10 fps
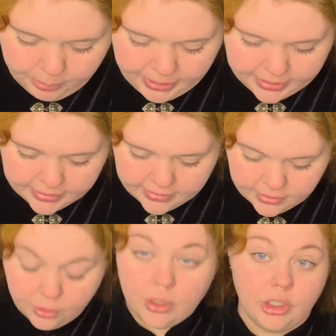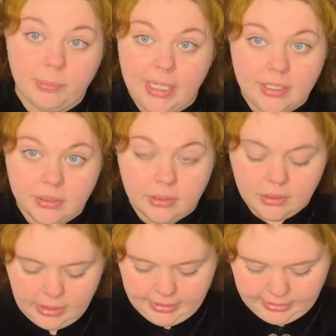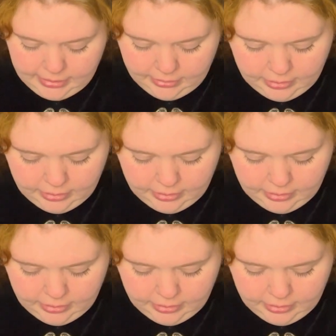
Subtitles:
buttons, or they're made to look like it.